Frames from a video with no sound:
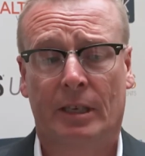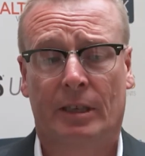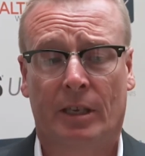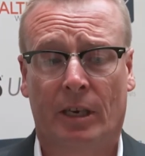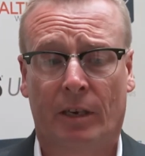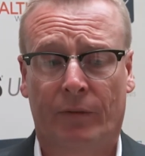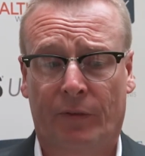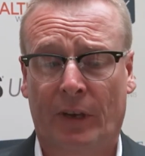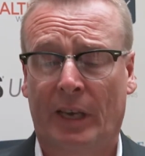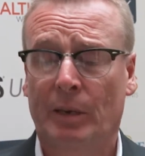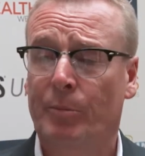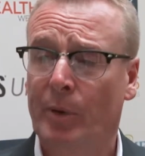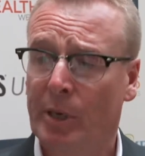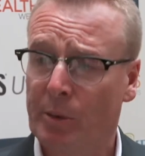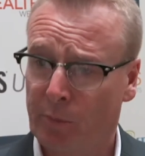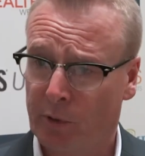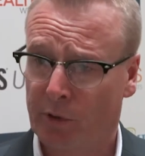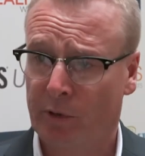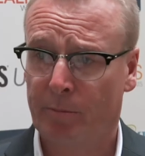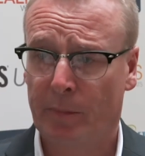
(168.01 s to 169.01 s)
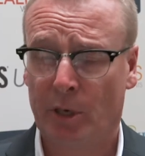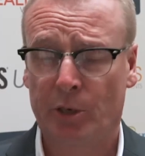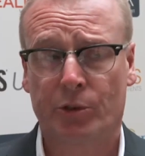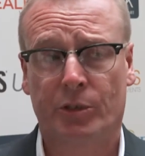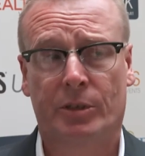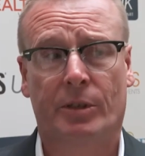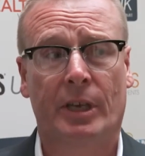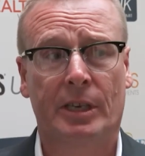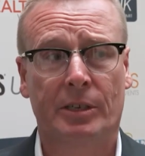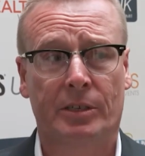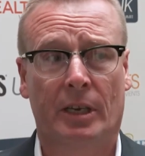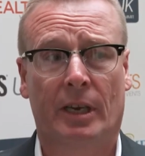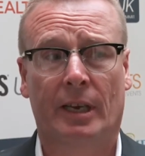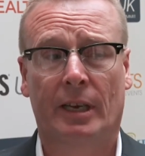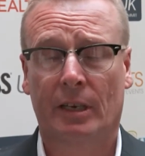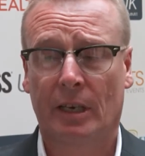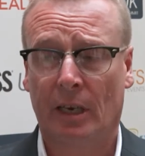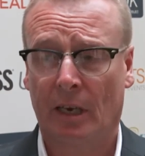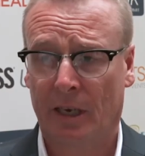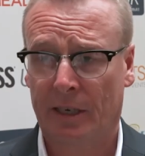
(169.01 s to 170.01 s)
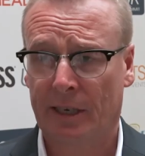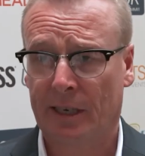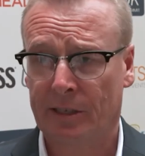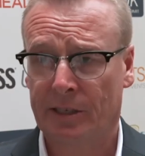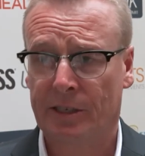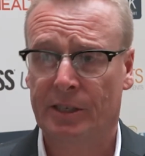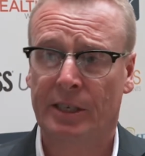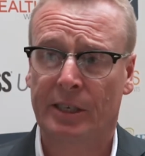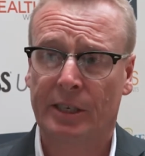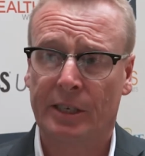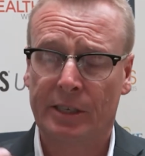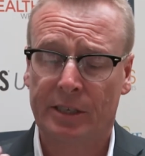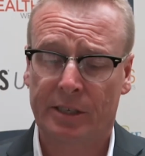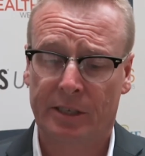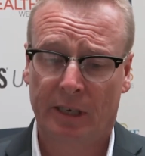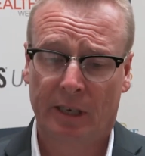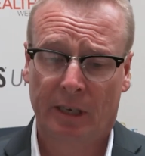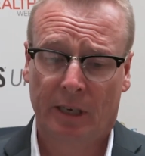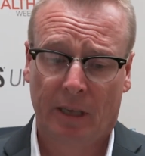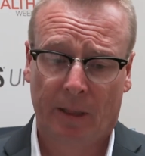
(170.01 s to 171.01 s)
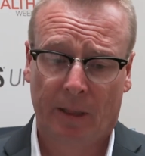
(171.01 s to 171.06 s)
that affect people the most, things like cardiac disease,